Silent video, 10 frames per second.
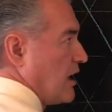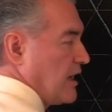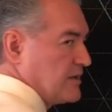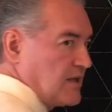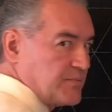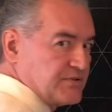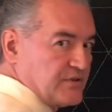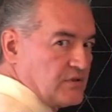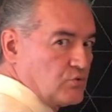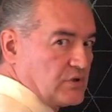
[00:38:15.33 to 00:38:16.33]
an
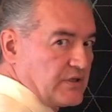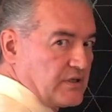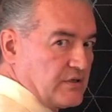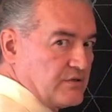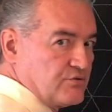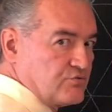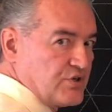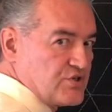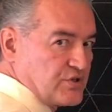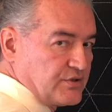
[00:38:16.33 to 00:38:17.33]
absolutely
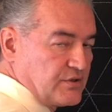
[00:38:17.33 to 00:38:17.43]
rigid